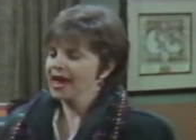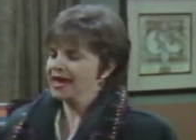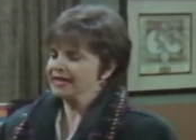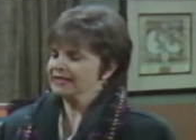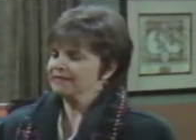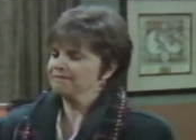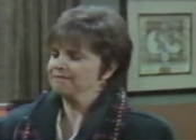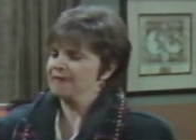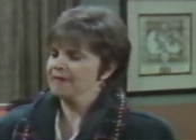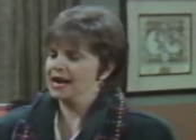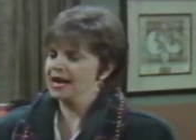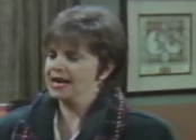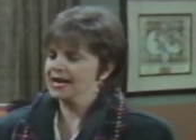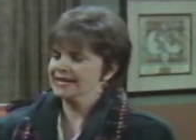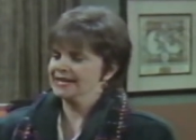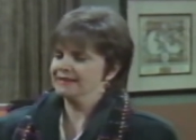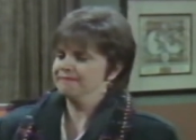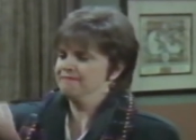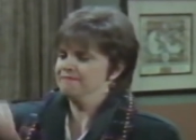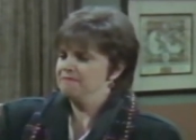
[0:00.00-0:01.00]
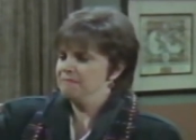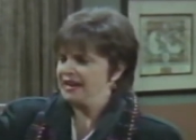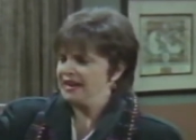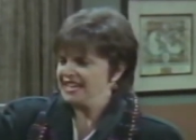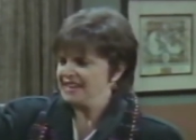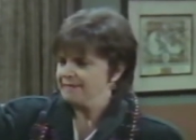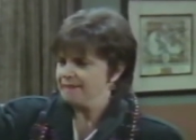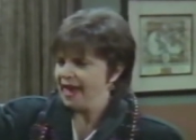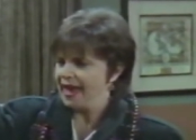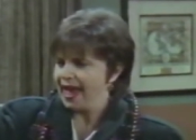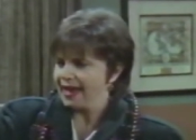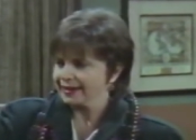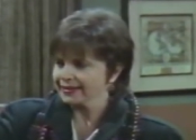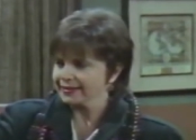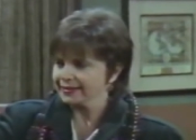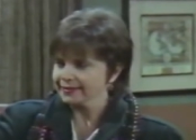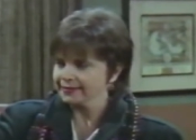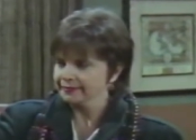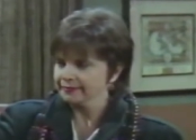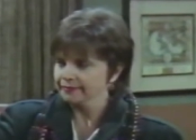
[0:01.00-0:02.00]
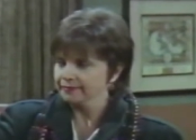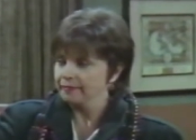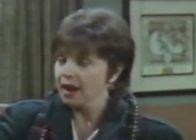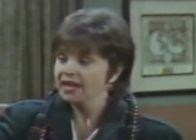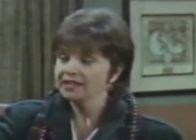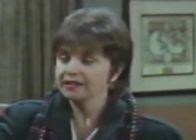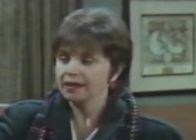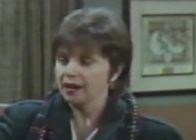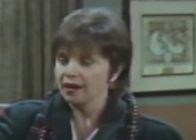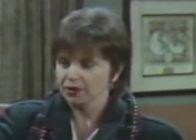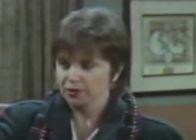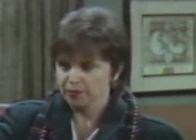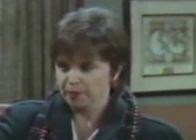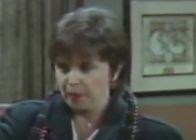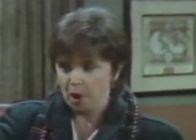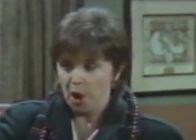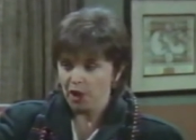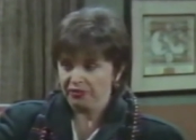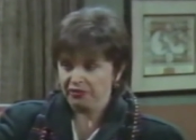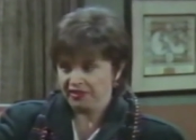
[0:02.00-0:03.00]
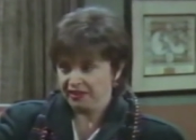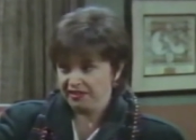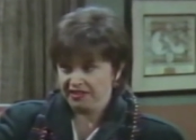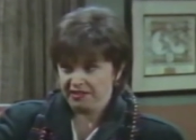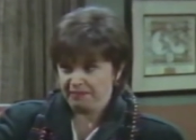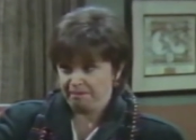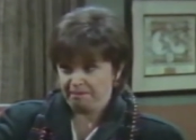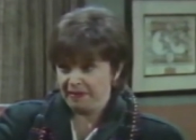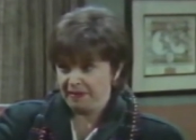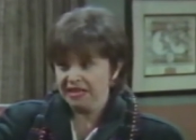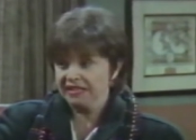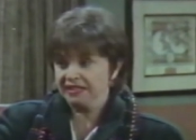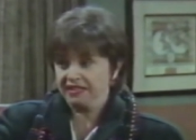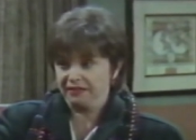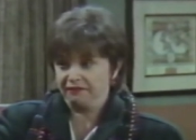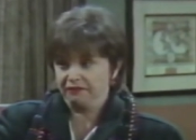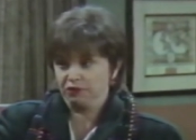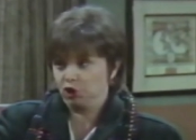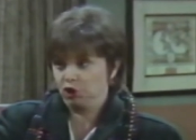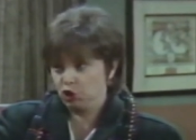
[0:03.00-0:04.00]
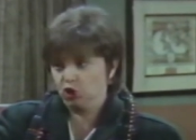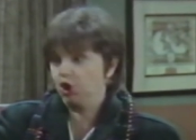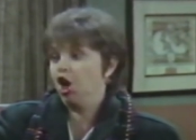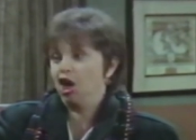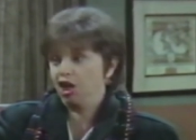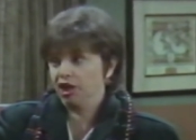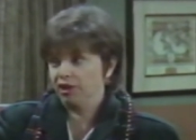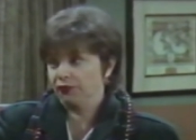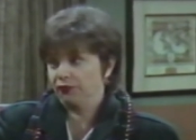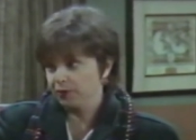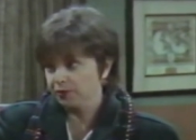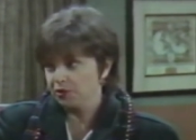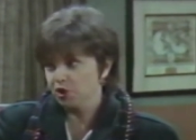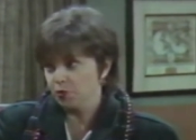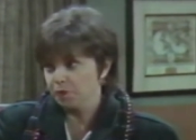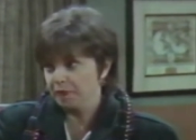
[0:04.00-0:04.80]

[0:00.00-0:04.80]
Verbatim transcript: demand my money back. My daughter bought this piece of junk from you Say